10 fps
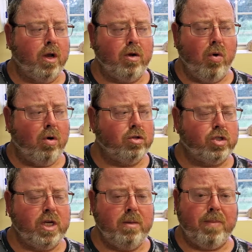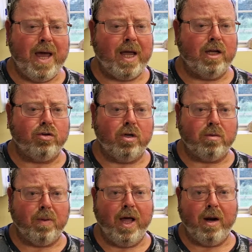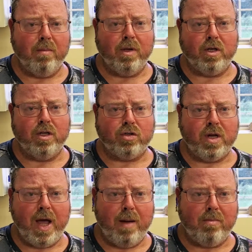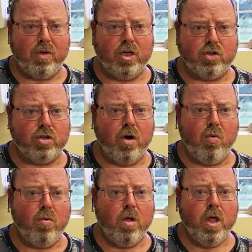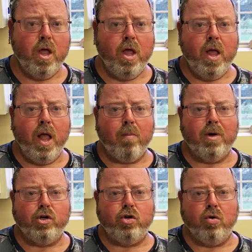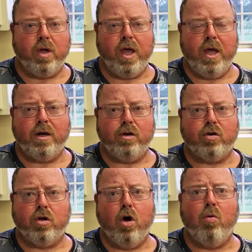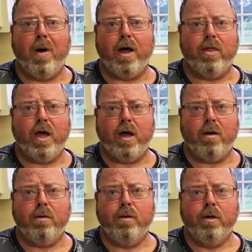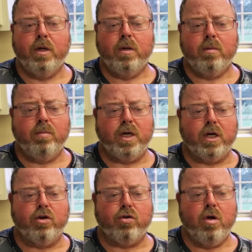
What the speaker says: I know on a seed packet it says plant them at this time in this zone, but you can't just go by that, because